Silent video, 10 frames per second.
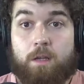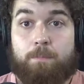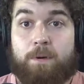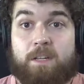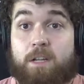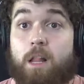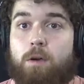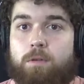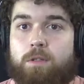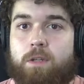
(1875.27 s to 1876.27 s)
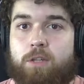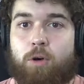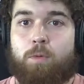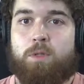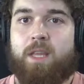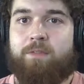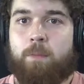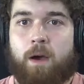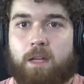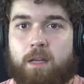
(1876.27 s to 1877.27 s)
But it's close. It's almost even
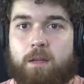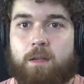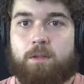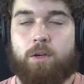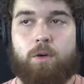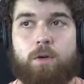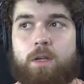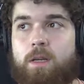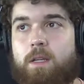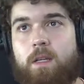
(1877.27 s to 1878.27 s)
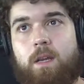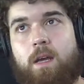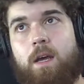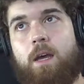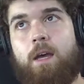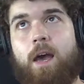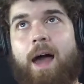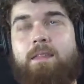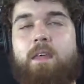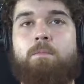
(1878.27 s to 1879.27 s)
money. So
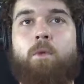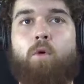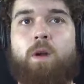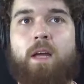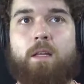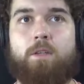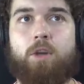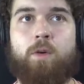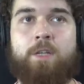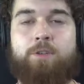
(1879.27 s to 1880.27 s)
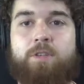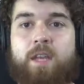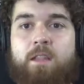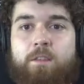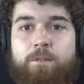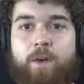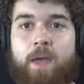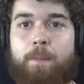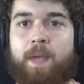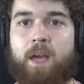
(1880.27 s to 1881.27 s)
I think more so interesting in this
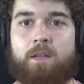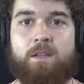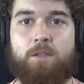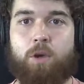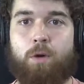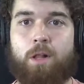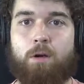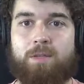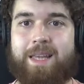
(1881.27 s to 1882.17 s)
fight because it's so close